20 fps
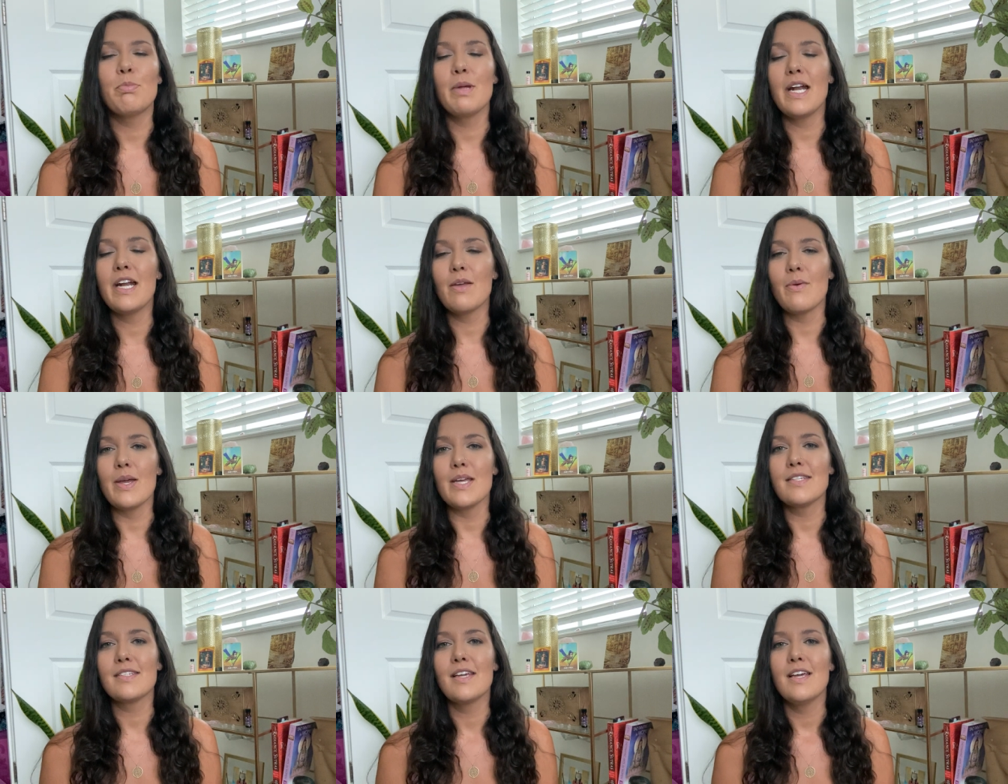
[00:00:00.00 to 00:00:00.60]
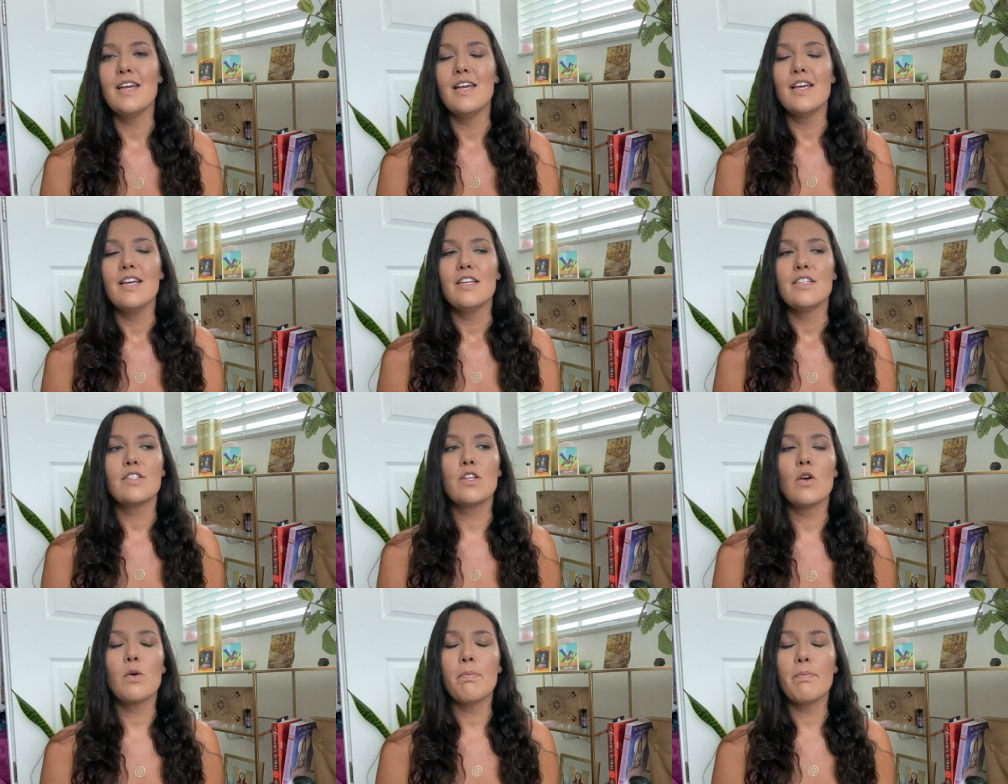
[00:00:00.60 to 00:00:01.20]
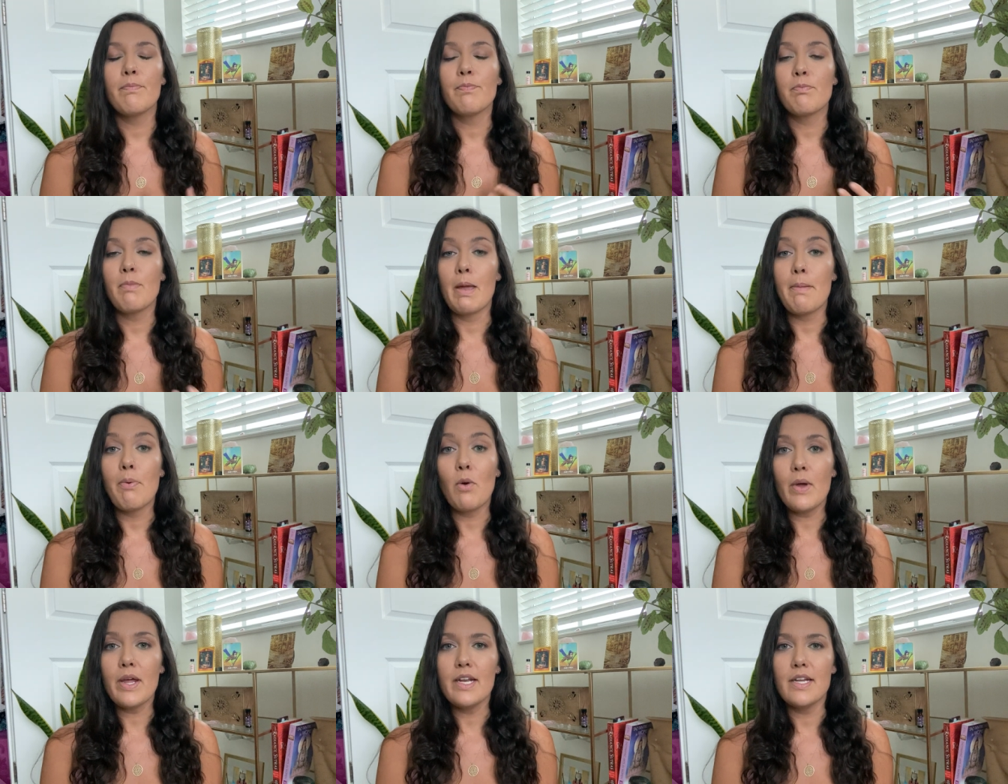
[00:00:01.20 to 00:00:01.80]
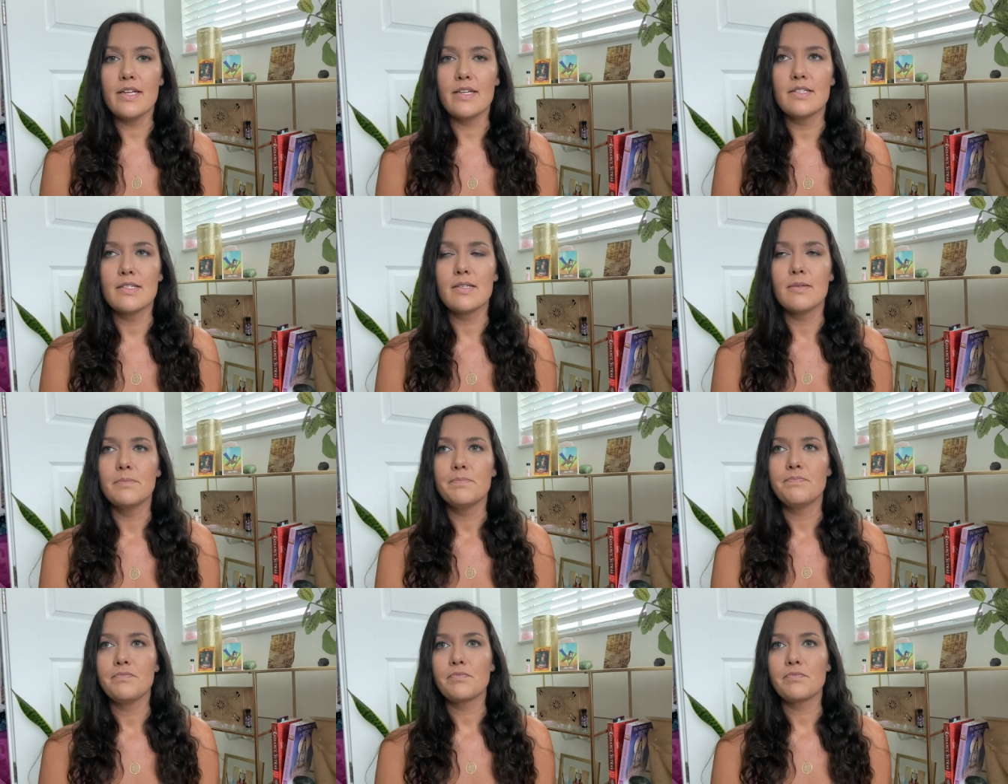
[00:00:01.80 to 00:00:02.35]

But, anyways, so my point is